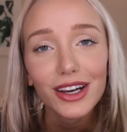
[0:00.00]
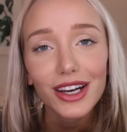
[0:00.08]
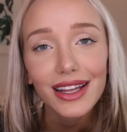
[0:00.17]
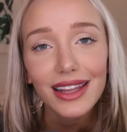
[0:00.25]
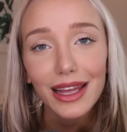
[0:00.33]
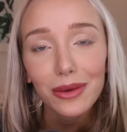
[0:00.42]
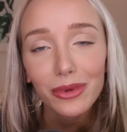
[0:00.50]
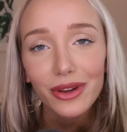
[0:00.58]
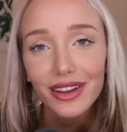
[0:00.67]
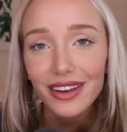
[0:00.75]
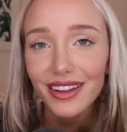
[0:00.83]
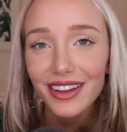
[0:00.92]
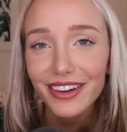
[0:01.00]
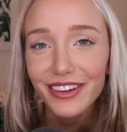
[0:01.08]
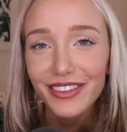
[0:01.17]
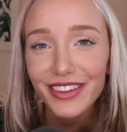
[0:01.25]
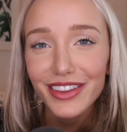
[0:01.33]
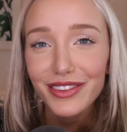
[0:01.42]

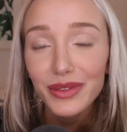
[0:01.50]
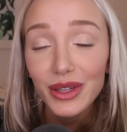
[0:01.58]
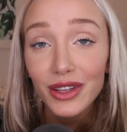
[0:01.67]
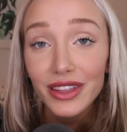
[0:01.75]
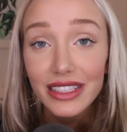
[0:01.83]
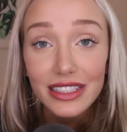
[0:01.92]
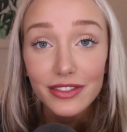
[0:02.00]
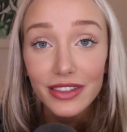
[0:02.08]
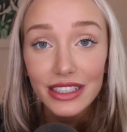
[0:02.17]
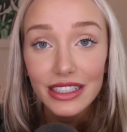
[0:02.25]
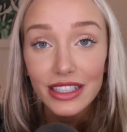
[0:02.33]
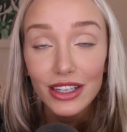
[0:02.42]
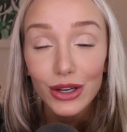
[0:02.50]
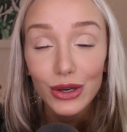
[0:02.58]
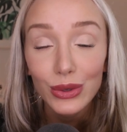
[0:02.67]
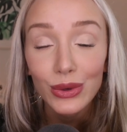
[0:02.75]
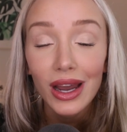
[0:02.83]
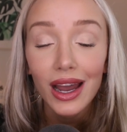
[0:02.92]
collaborating with me on this
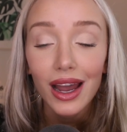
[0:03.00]
video.